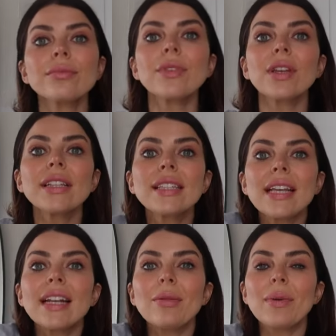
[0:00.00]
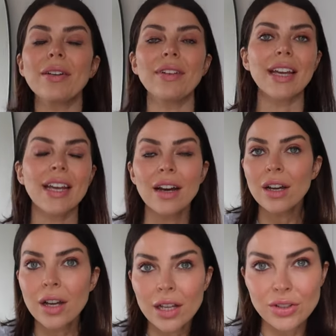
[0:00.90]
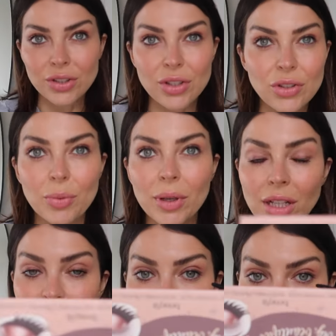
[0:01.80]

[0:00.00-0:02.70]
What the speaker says: you can see a little bit of it here. It's just a super casual